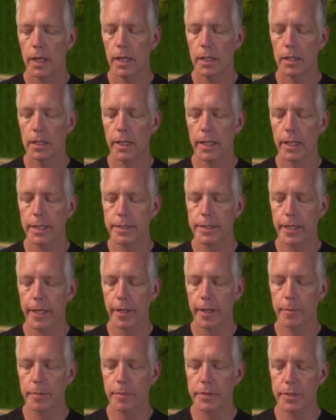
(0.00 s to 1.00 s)
A lot of
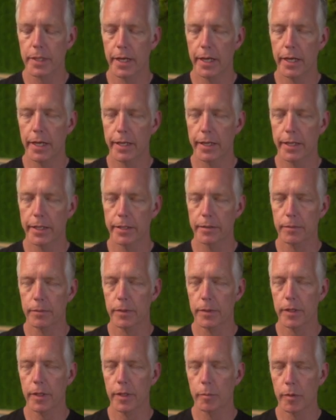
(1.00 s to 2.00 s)
times, a
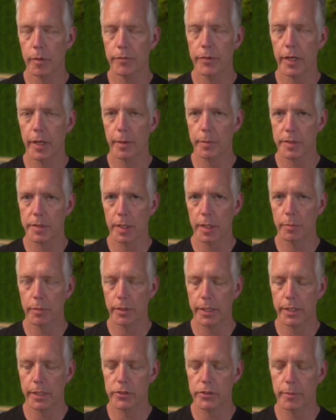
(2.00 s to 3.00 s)
number of times, I'll
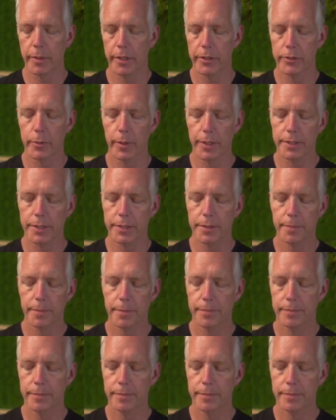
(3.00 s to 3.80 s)
play that G minor twice.